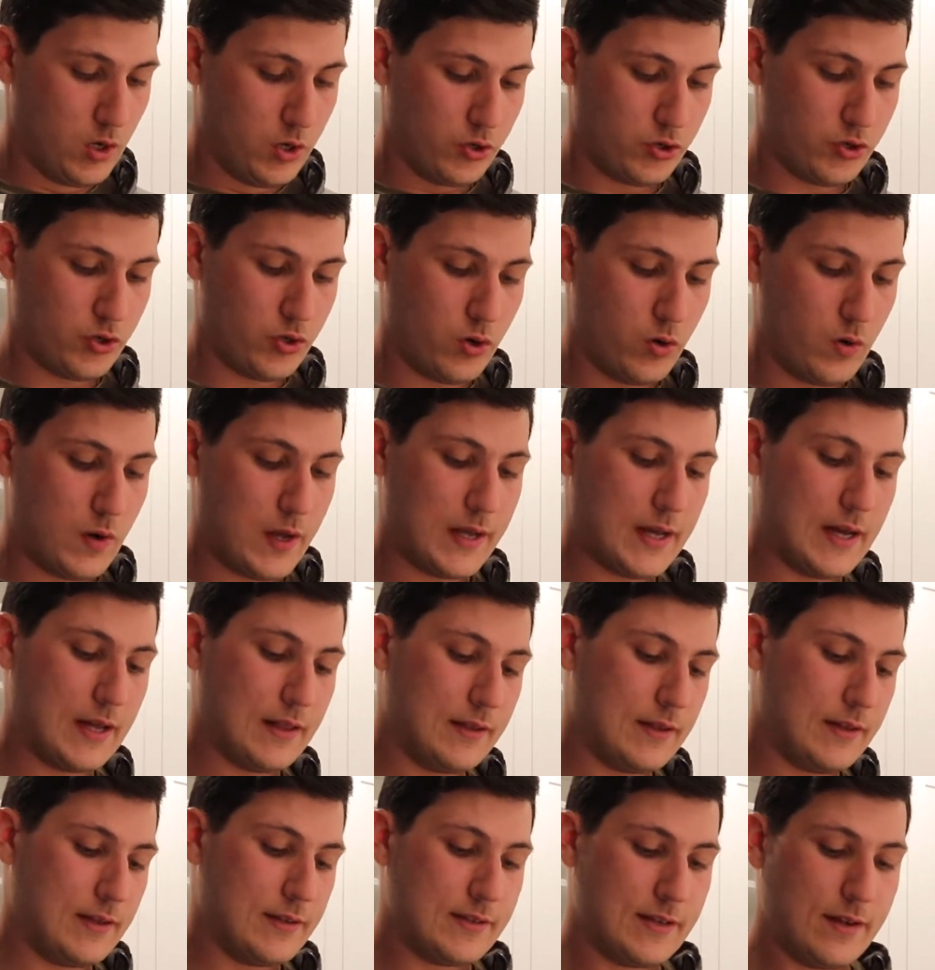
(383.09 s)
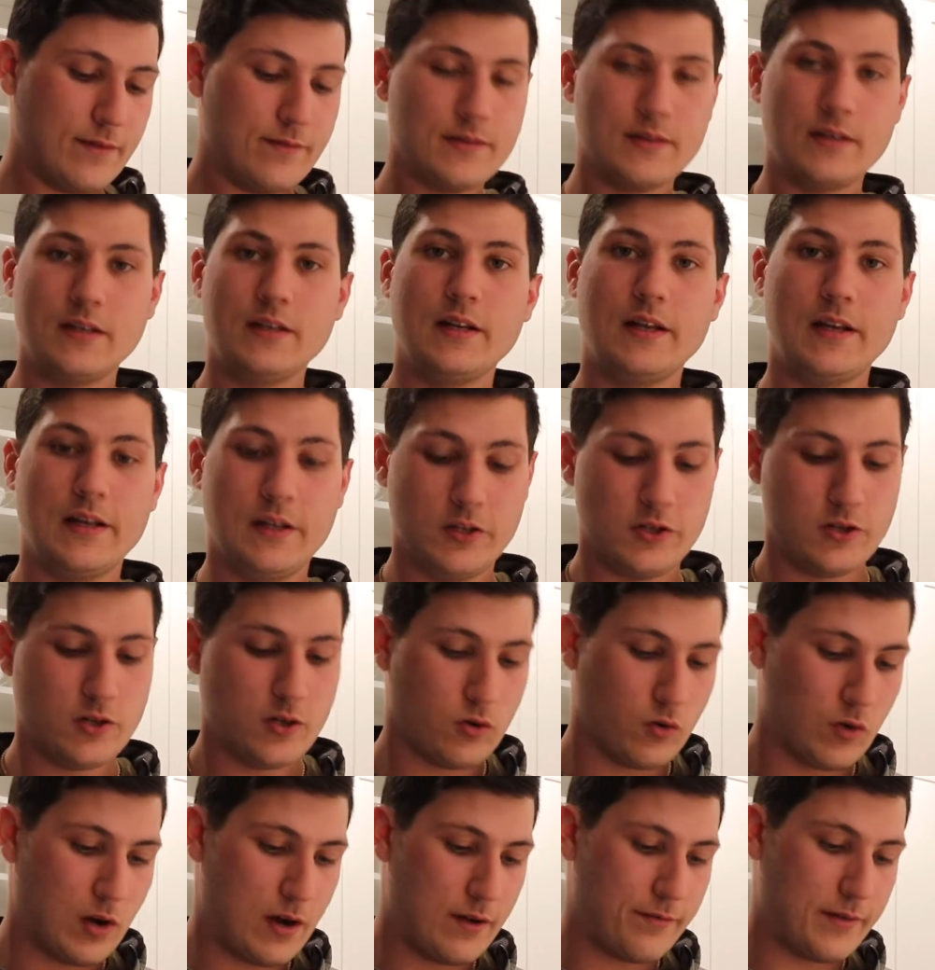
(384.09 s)
So I got these
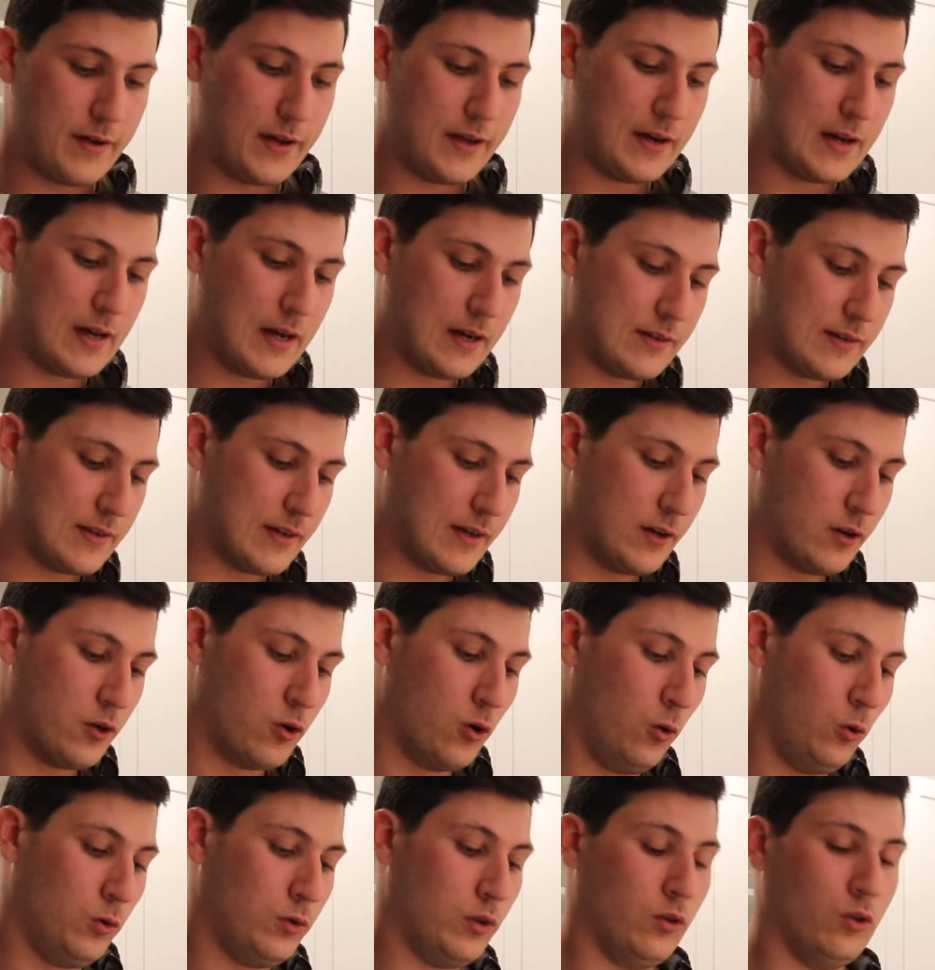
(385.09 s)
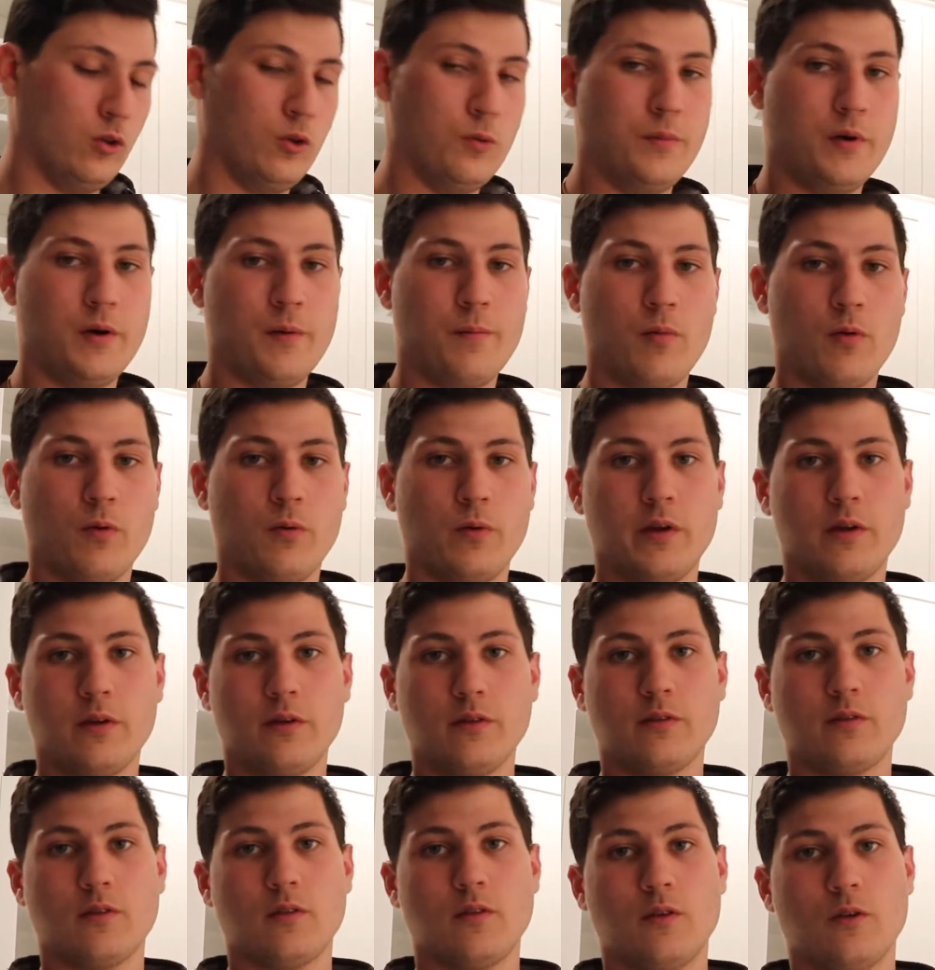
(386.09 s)
17-inch graphite and oxide gold aluminum
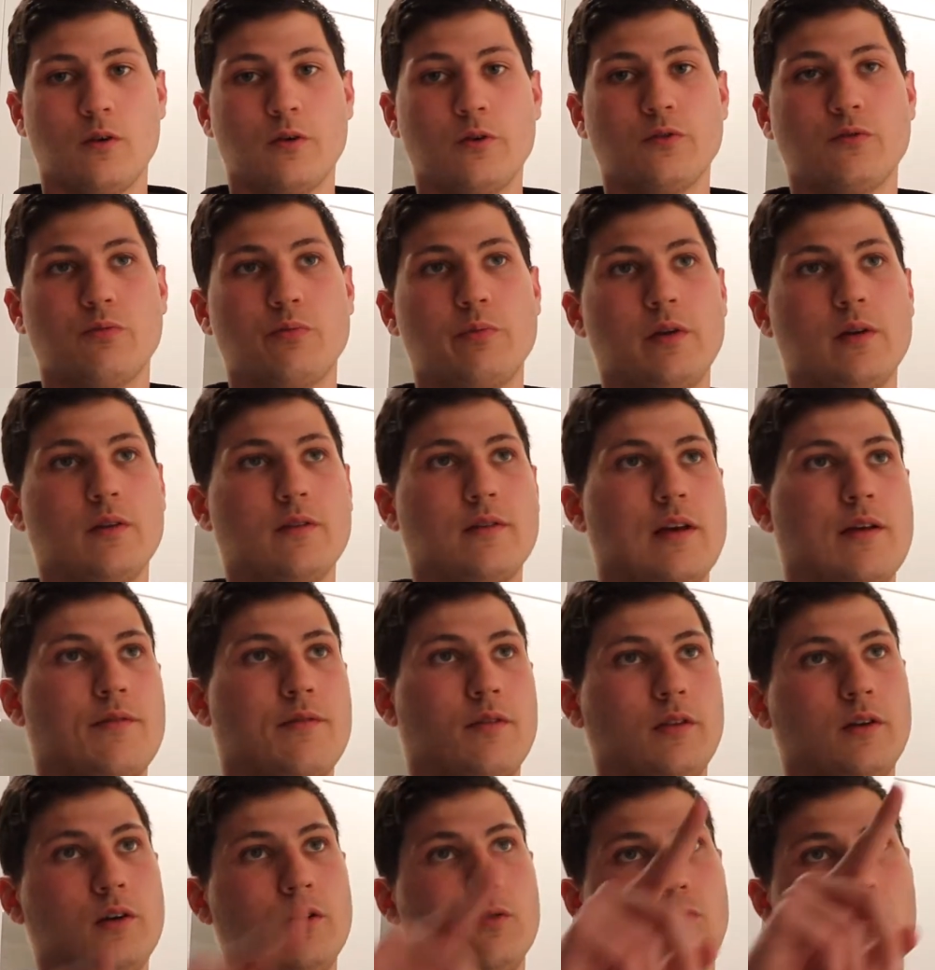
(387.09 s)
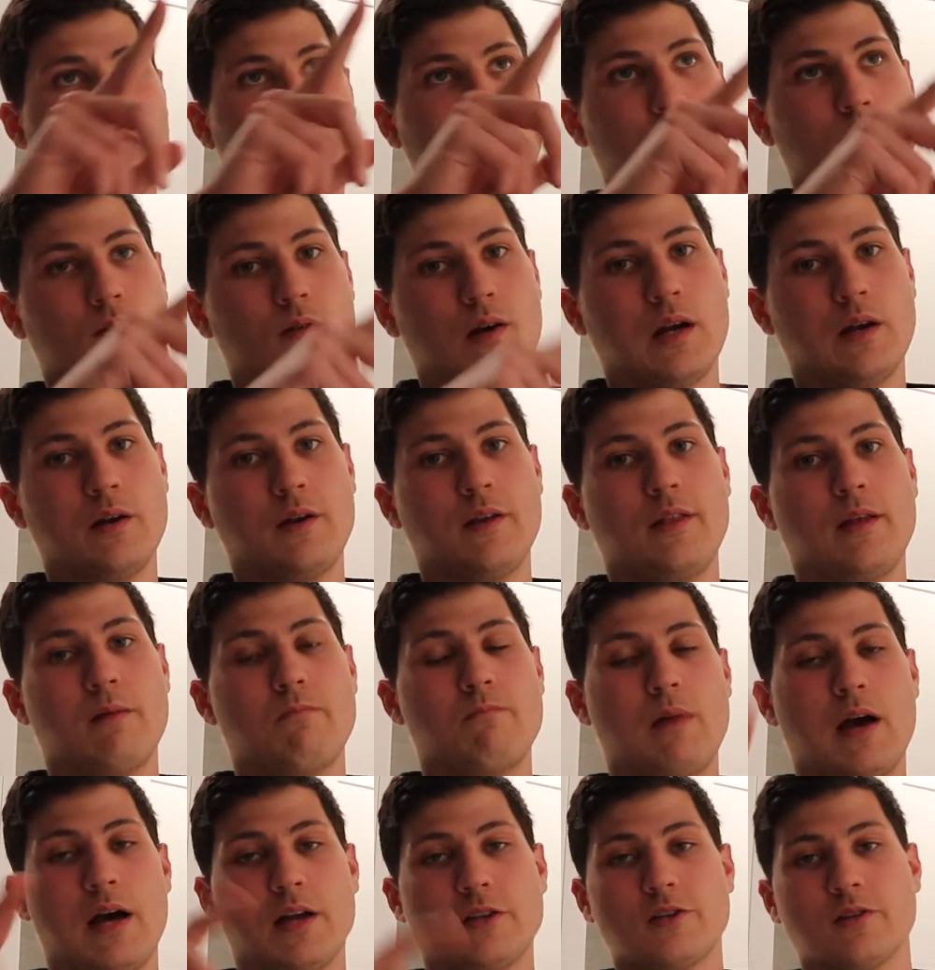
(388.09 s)
wheels. Those wheels have a little ring around it
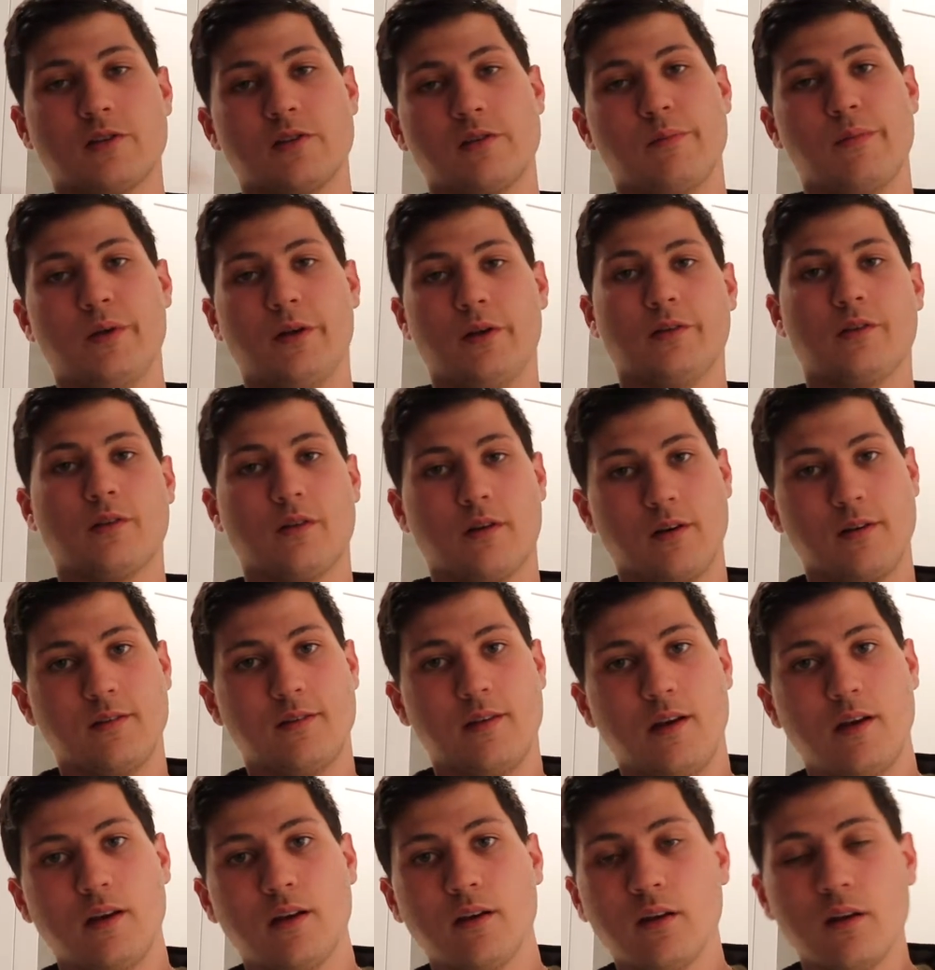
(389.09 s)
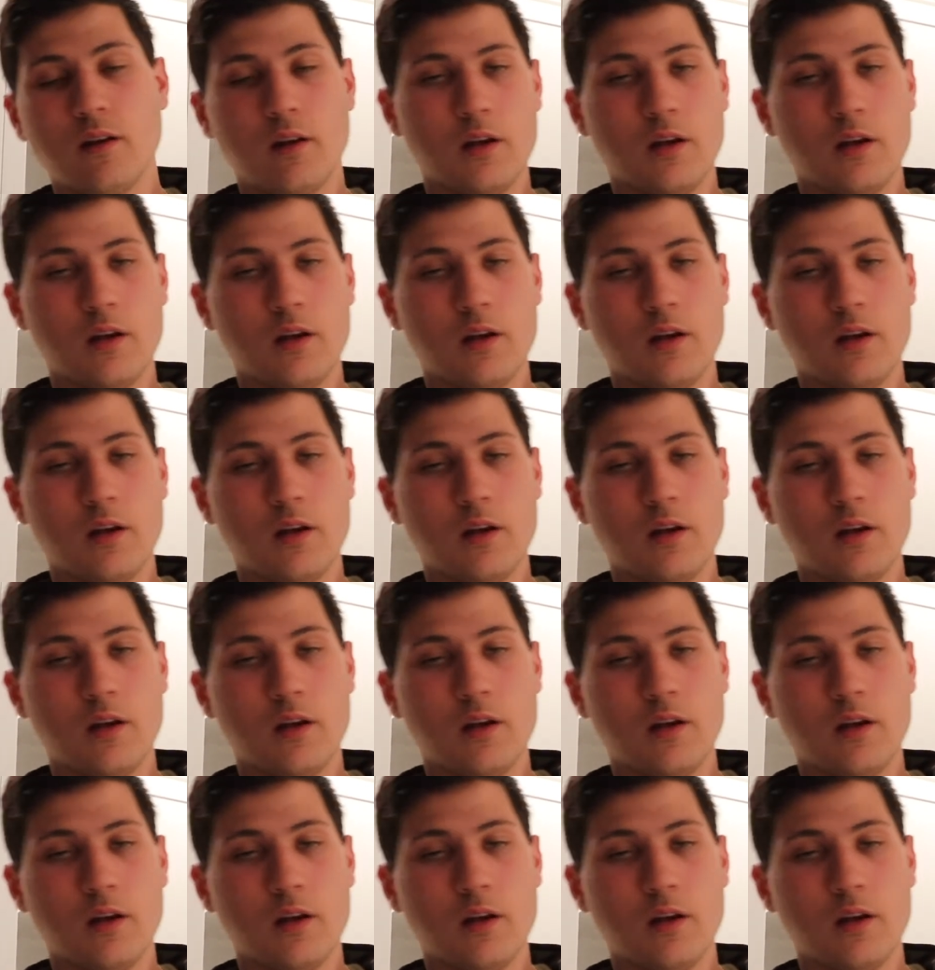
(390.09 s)
that matches the military tan.